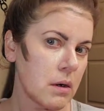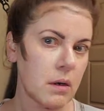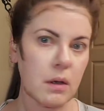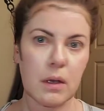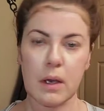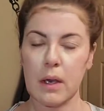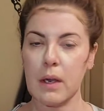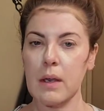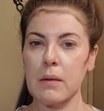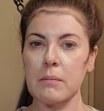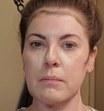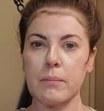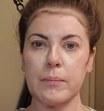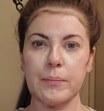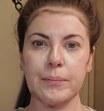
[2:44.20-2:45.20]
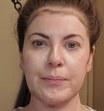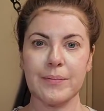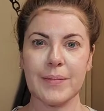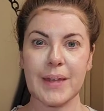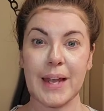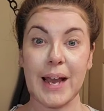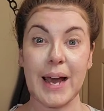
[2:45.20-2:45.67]
Okay,
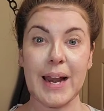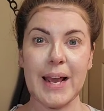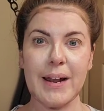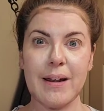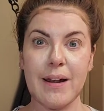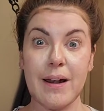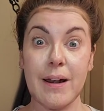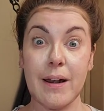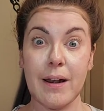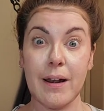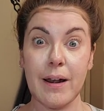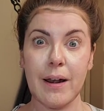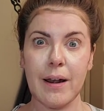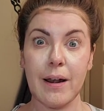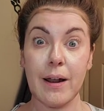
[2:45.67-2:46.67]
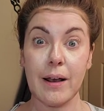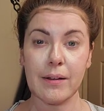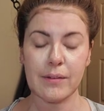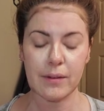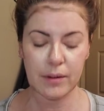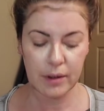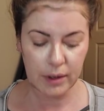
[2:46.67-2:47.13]
got it? How's
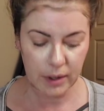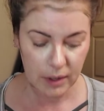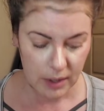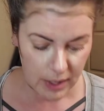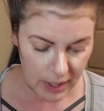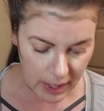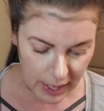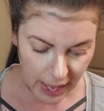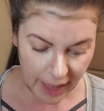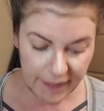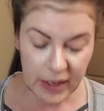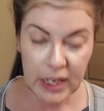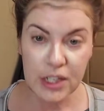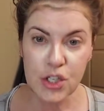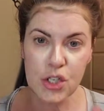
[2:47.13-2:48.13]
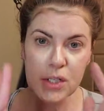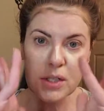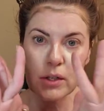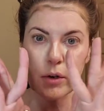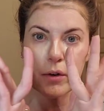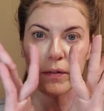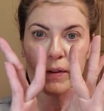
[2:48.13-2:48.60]
it look? And then I just
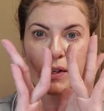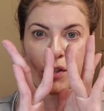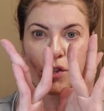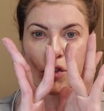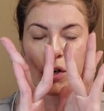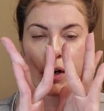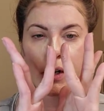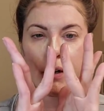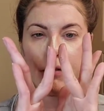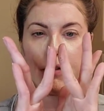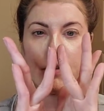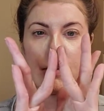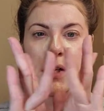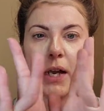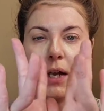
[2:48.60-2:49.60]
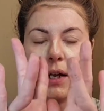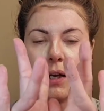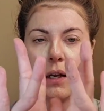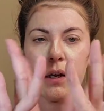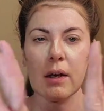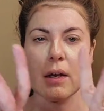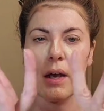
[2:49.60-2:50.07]
learned this trick. If you
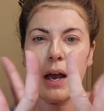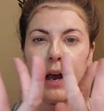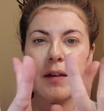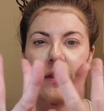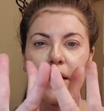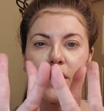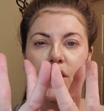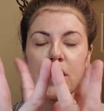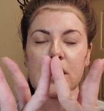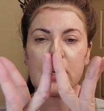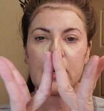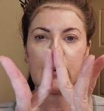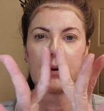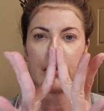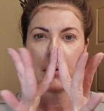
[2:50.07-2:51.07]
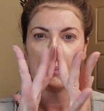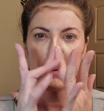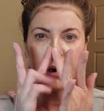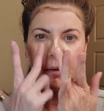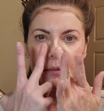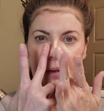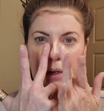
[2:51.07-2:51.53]
take, I think she did it with her
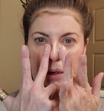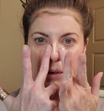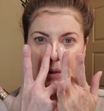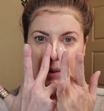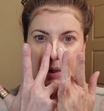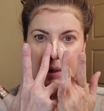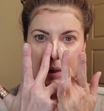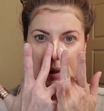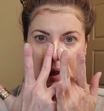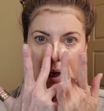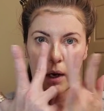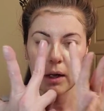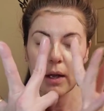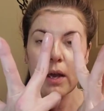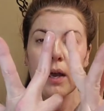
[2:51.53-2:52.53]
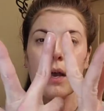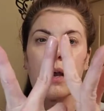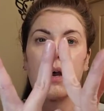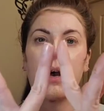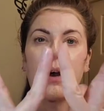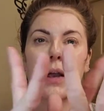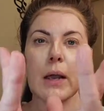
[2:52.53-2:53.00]
middle fingers. Yeah.
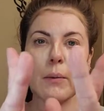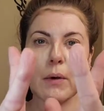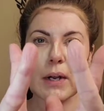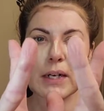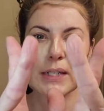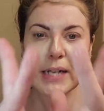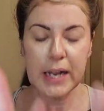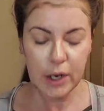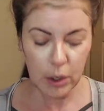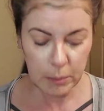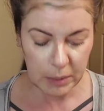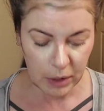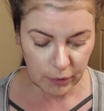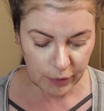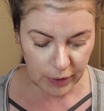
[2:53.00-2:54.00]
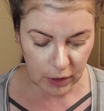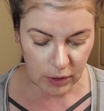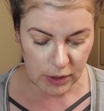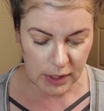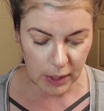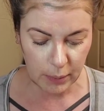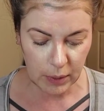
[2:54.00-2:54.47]
Okay, we're gonna take our middle
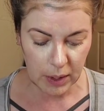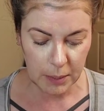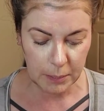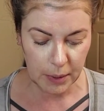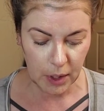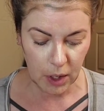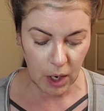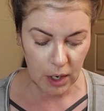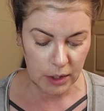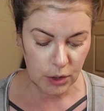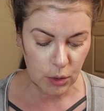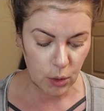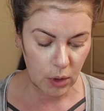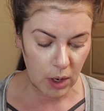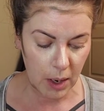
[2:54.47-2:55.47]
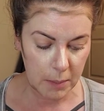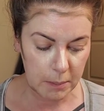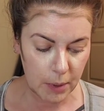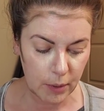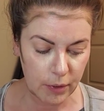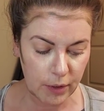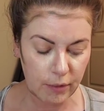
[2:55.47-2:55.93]
fingers and we're gonna put contour on
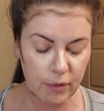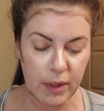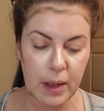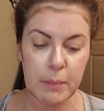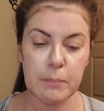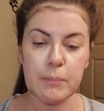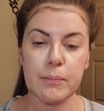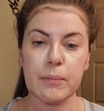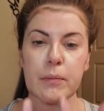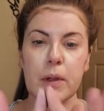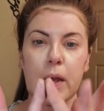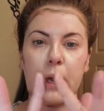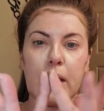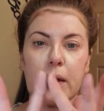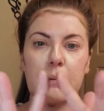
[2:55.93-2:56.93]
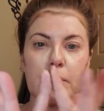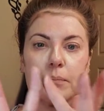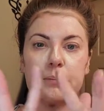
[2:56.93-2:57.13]
both of them, okay?